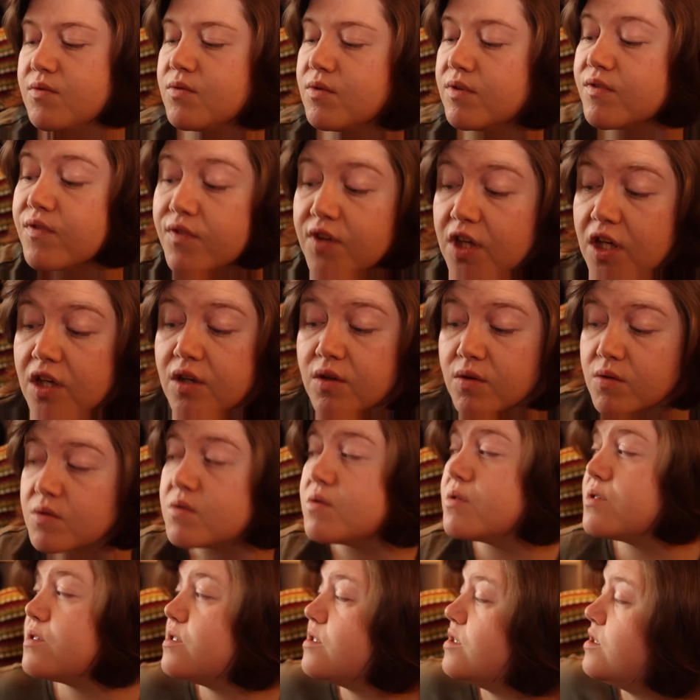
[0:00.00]

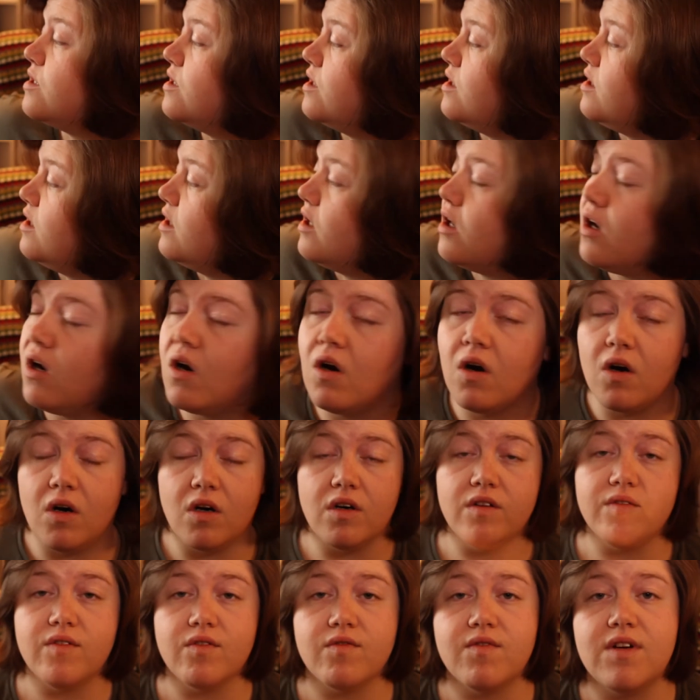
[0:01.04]
reviews
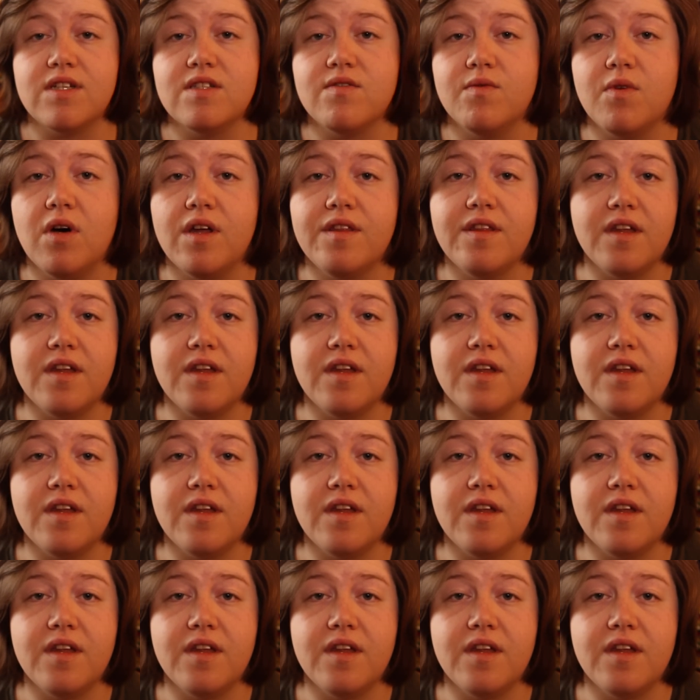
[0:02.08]
of Reservoir